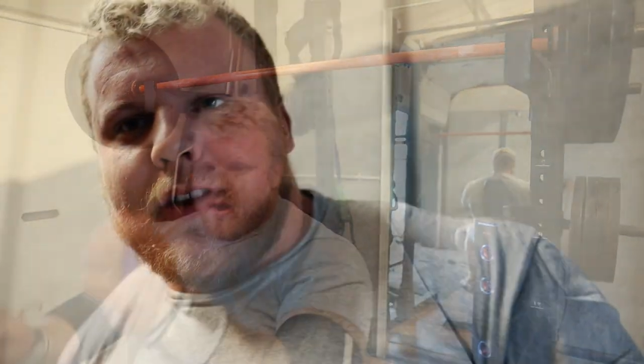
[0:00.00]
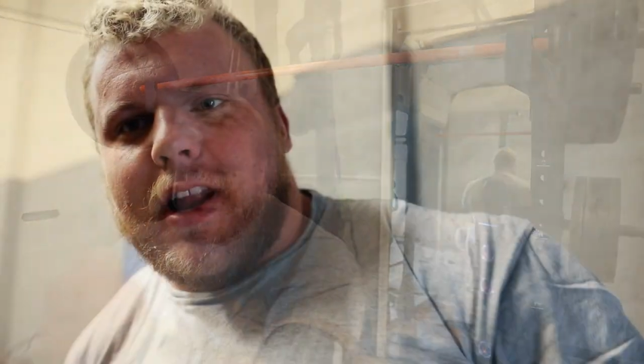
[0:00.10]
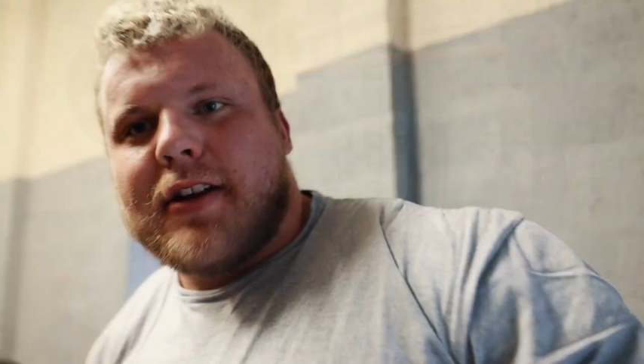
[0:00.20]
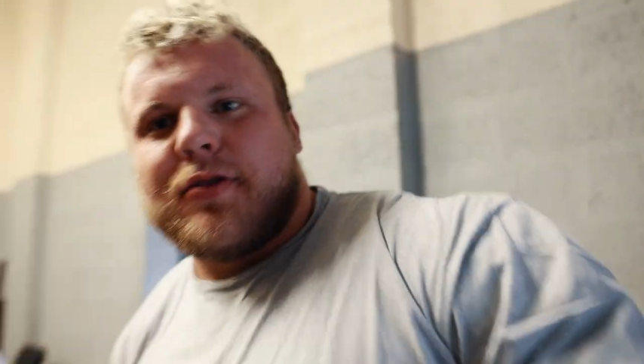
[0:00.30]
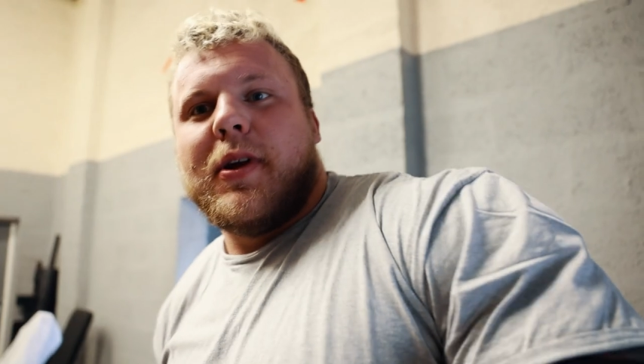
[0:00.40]
for the
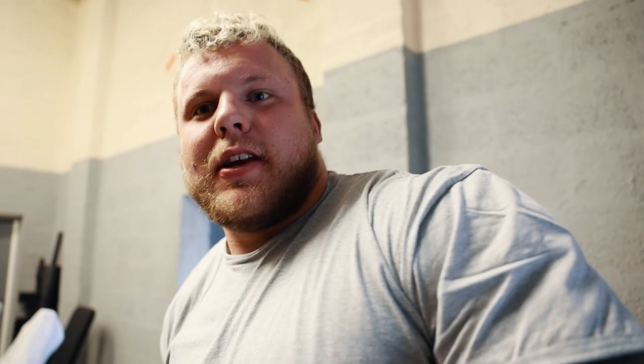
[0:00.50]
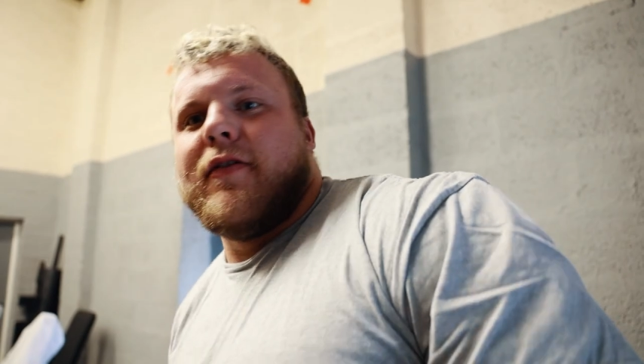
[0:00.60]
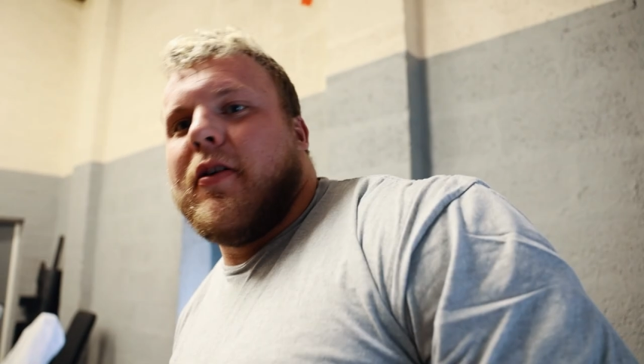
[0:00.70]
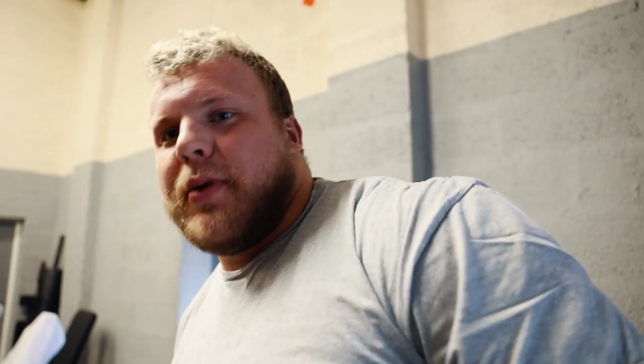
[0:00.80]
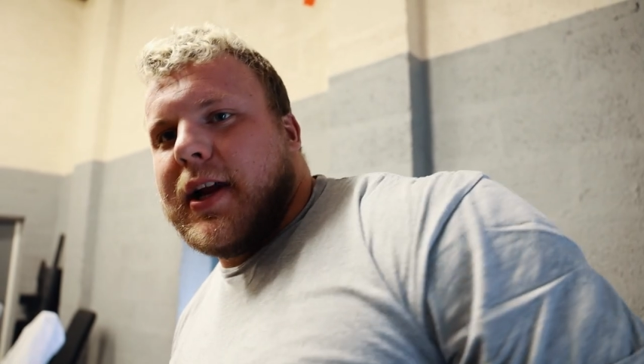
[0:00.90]
last week I've
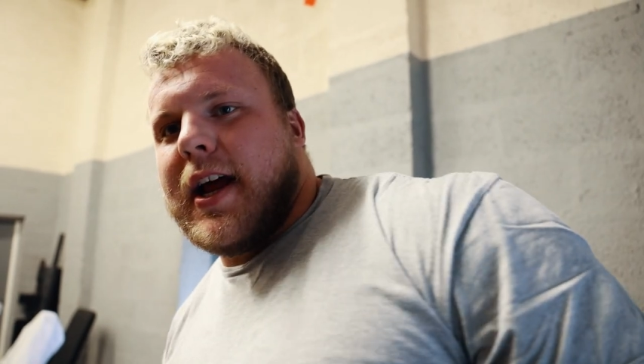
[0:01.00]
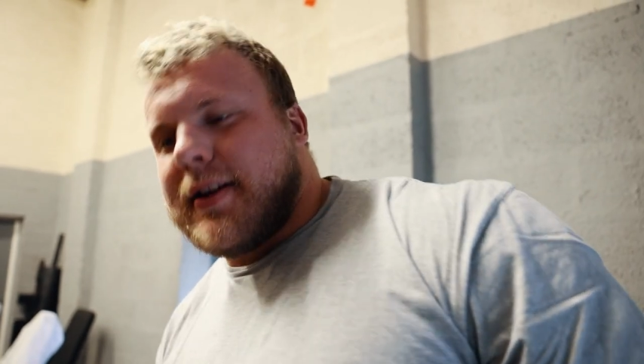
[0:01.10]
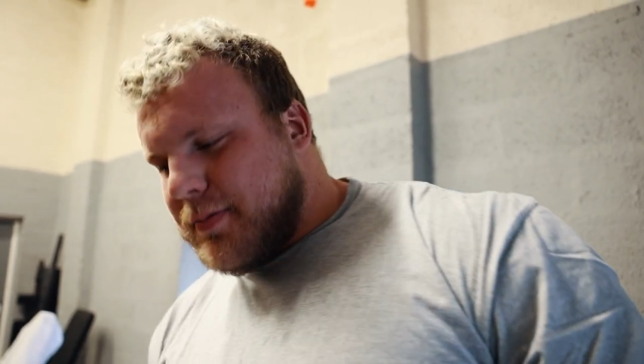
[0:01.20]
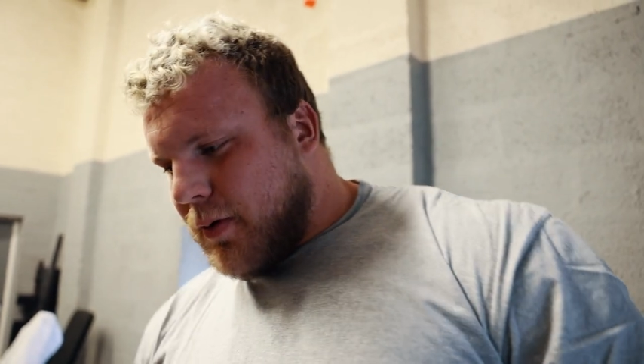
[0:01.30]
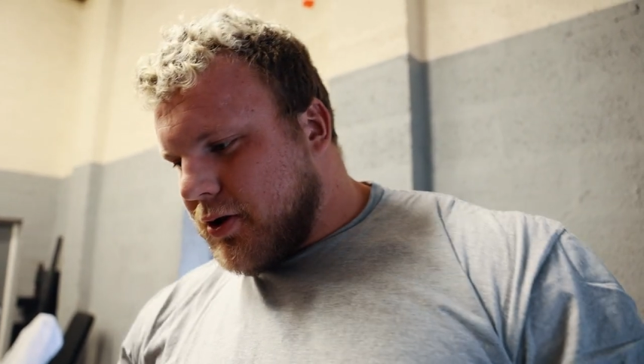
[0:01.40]
not played
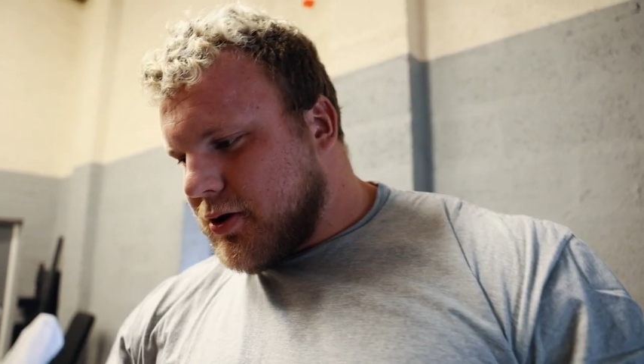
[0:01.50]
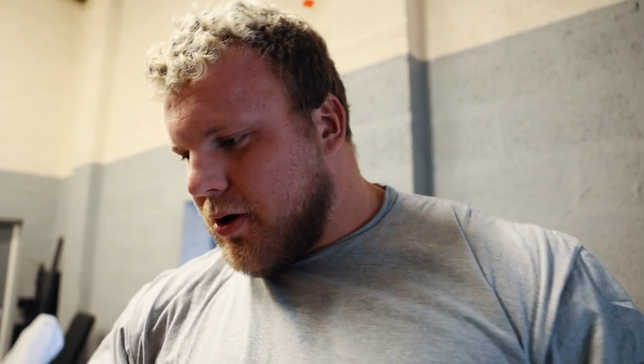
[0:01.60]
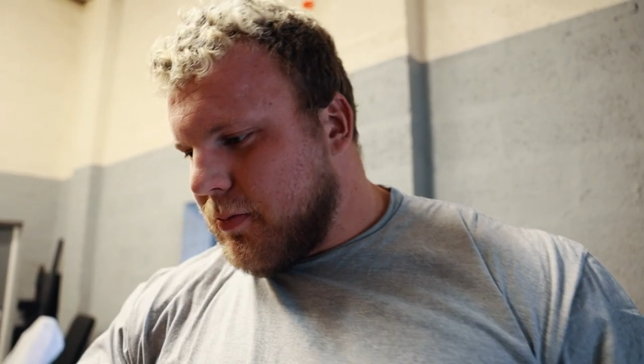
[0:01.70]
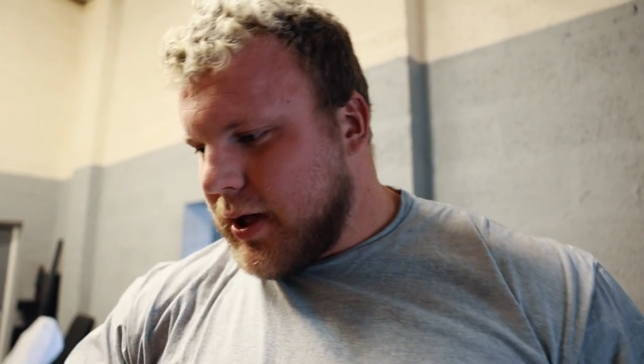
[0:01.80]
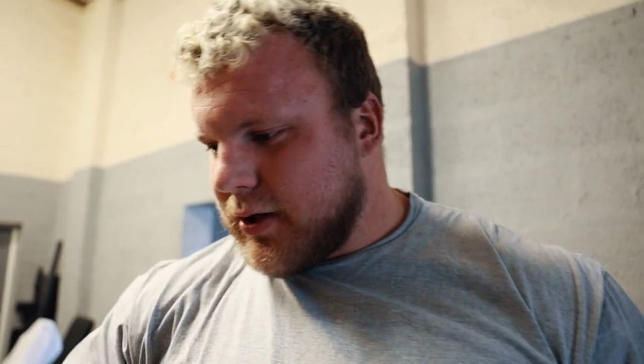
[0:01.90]
Xbox,
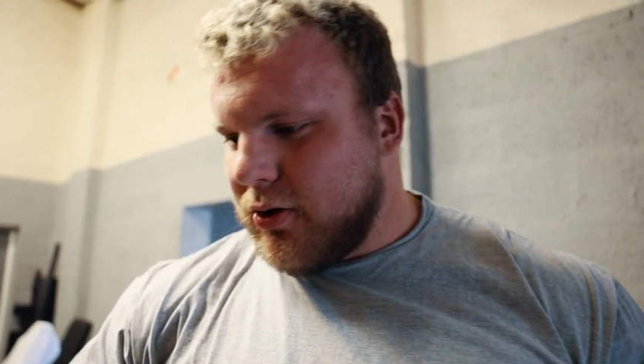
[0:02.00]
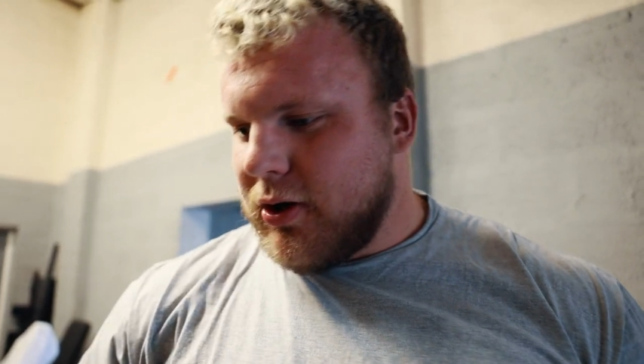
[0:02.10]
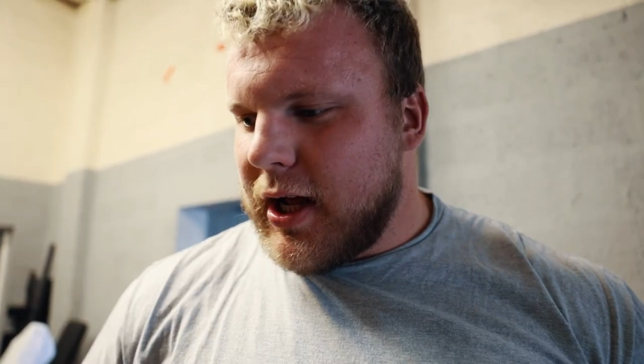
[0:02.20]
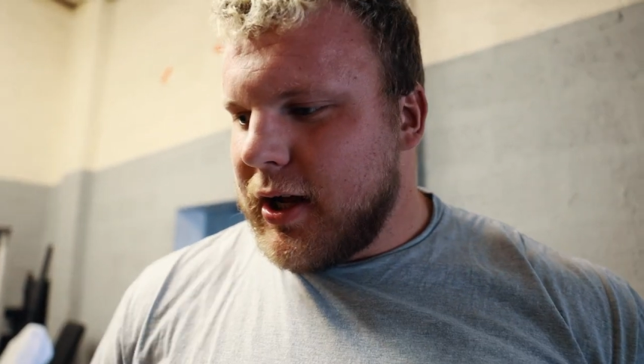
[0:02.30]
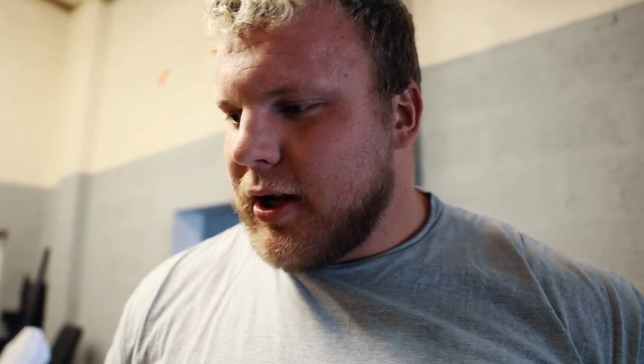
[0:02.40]
not played
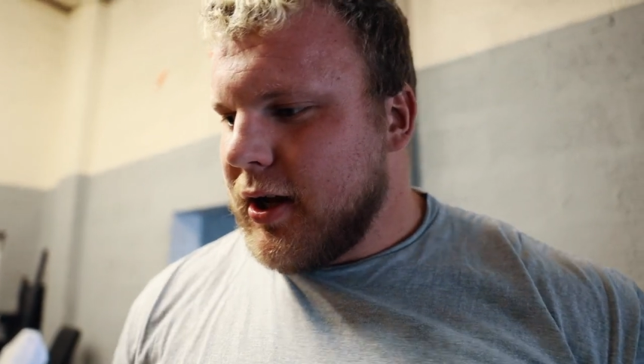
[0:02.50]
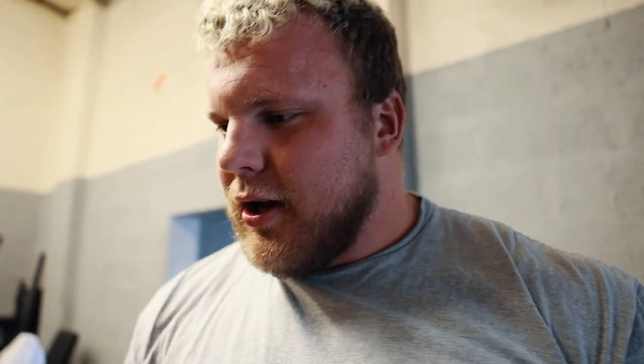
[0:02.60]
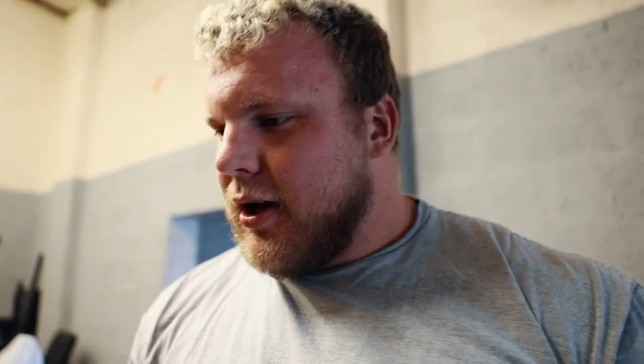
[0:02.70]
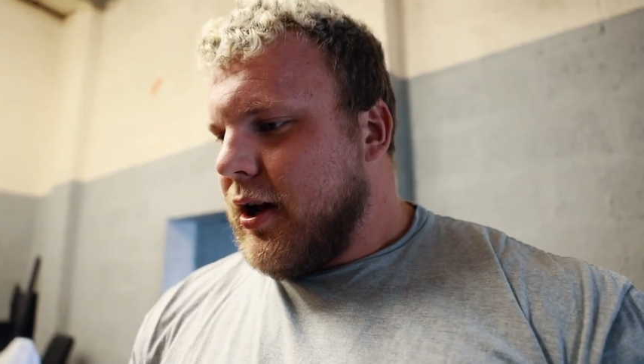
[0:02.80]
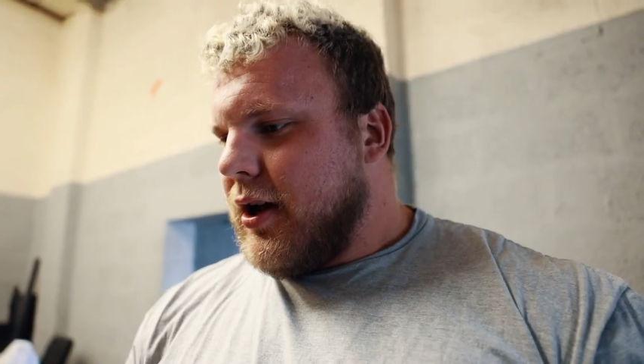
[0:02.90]
Gulag,
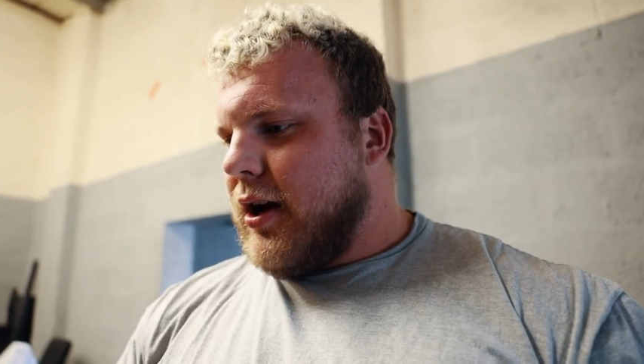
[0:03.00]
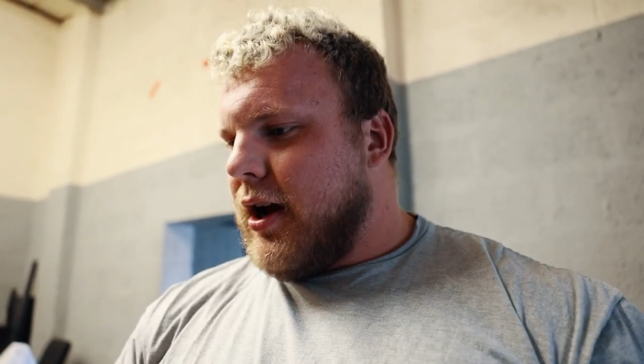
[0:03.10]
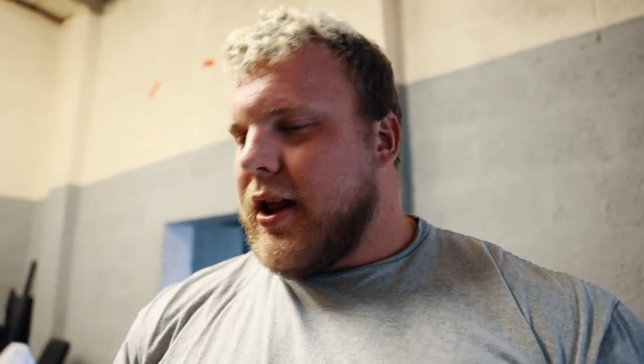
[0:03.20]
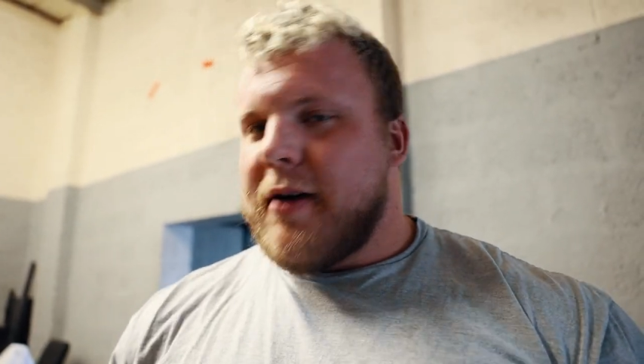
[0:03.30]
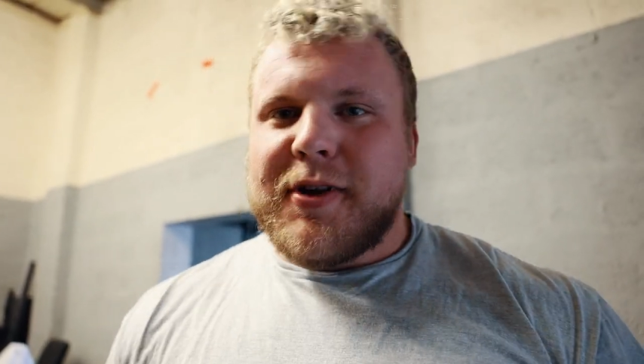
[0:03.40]

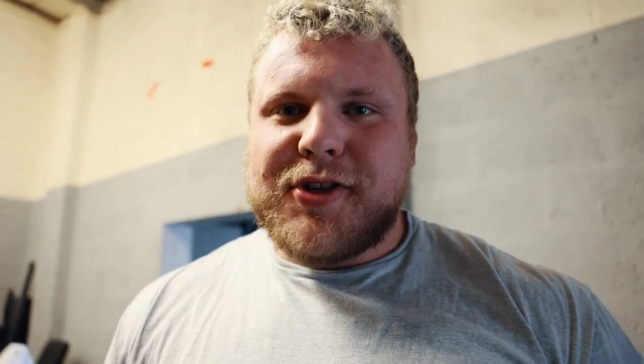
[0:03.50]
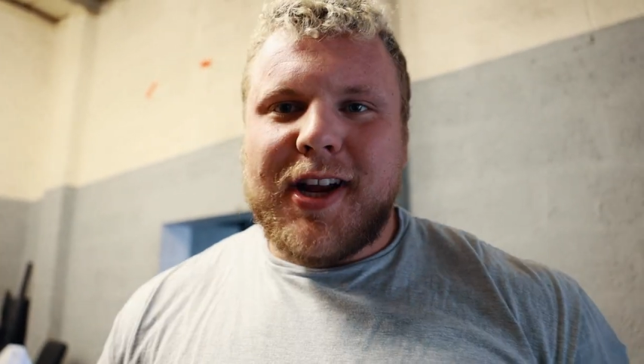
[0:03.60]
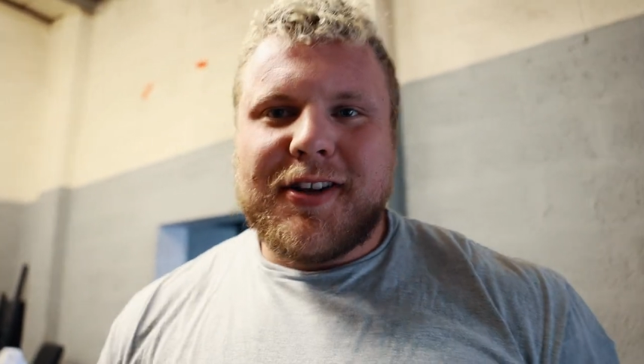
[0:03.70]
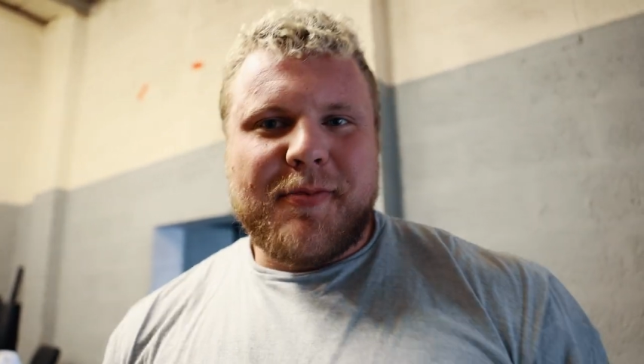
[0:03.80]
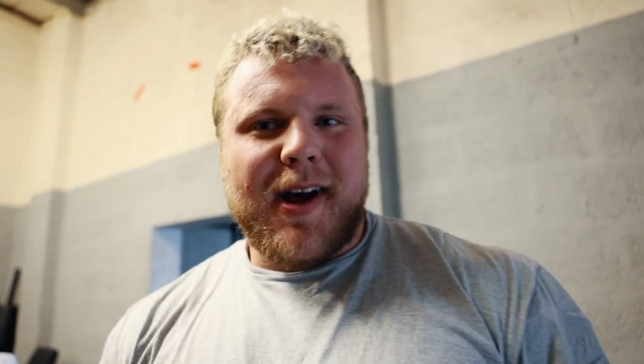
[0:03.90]
none of that. My
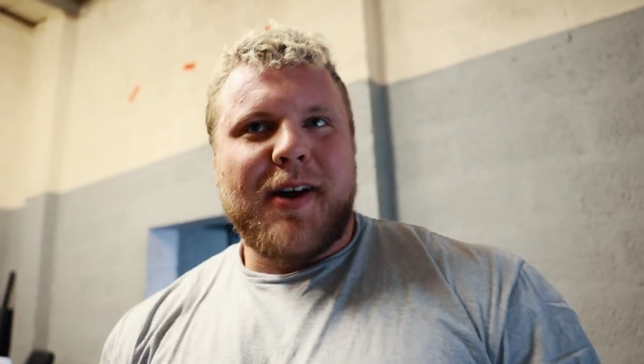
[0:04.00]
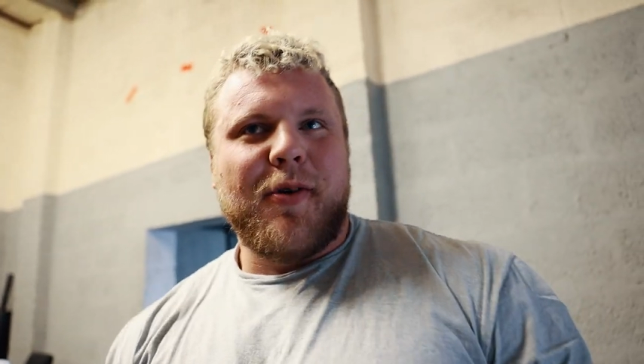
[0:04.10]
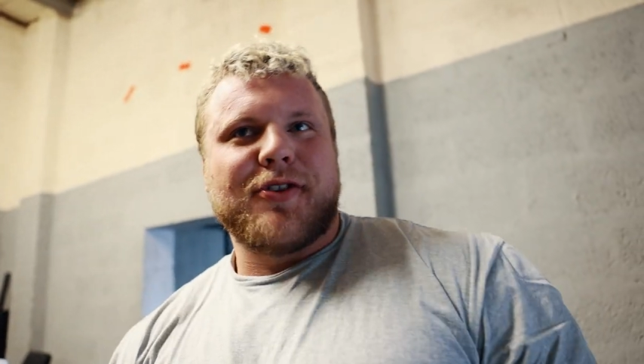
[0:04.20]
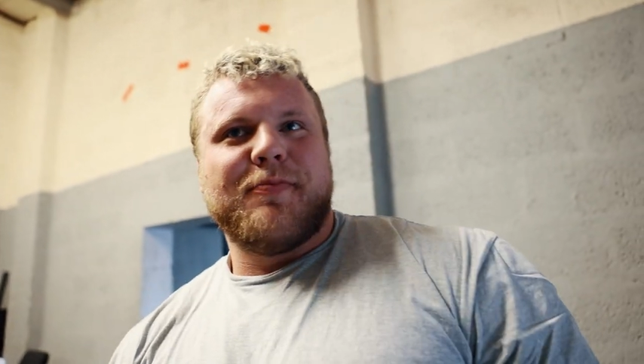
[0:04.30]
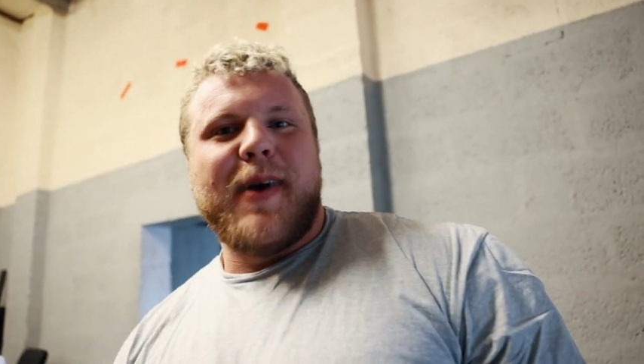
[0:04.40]
change man, I watched